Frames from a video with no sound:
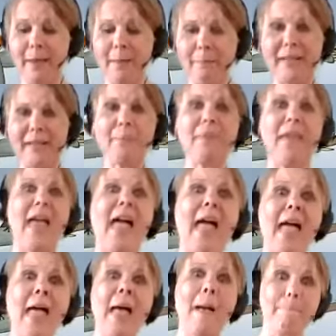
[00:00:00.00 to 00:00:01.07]
Pick up the
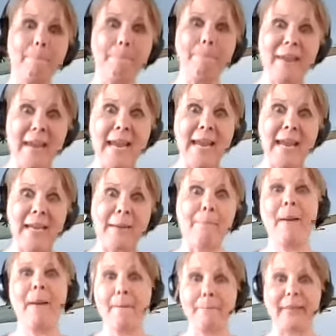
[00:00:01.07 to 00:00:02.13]
big
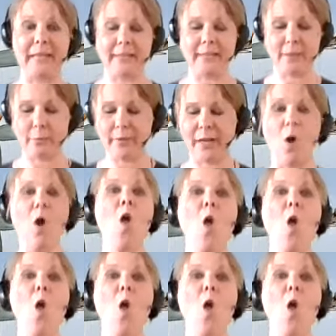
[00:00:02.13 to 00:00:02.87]
pumpkin. Here we go.